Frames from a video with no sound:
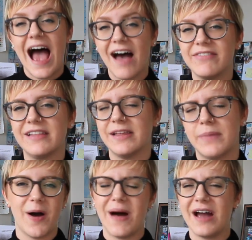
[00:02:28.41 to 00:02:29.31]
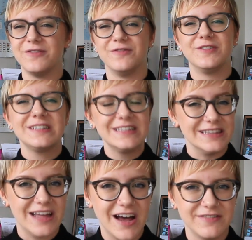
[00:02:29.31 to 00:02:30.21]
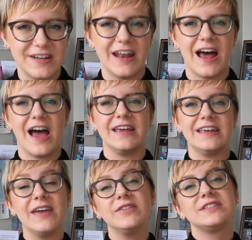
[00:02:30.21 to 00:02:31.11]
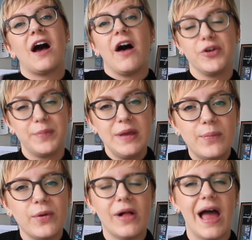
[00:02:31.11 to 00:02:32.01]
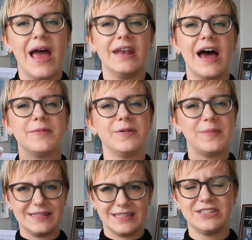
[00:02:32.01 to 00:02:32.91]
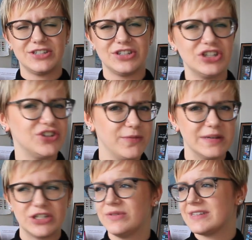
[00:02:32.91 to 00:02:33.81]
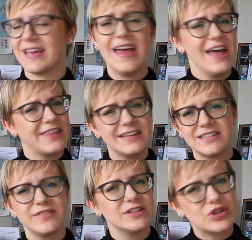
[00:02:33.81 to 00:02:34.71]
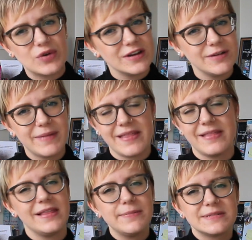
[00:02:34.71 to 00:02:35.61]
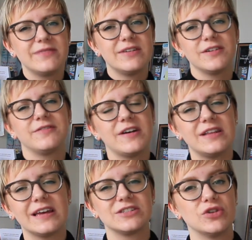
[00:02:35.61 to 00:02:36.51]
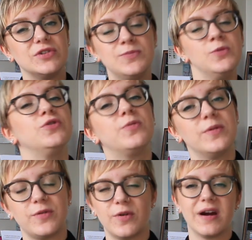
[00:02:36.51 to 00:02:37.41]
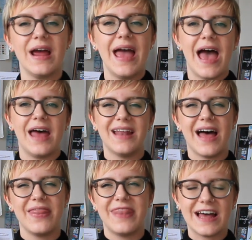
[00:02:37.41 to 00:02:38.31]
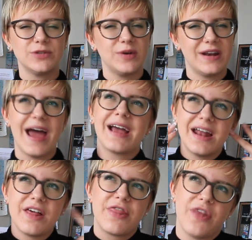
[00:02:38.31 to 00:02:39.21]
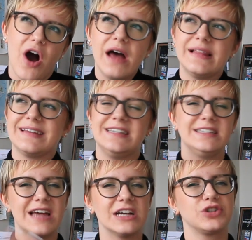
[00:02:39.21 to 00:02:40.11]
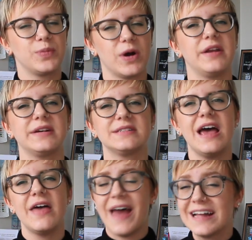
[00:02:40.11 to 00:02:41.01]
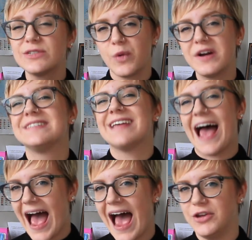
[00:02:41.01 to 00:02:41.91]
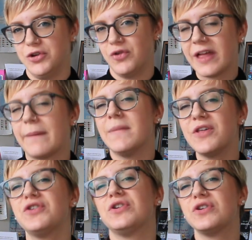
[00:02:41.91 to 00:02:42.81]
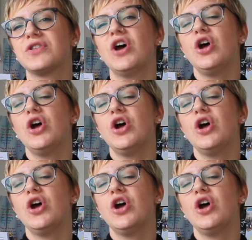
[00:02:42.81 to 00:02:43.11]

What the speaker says: have that lip balm I really loved, and I gave it to other people, and I remember my sister, she told me, she was like, that stuff is so good, my lips have never felt so smooth before. And that's when I kind of thought these natural products, that's where it's at, you know, Mother Earth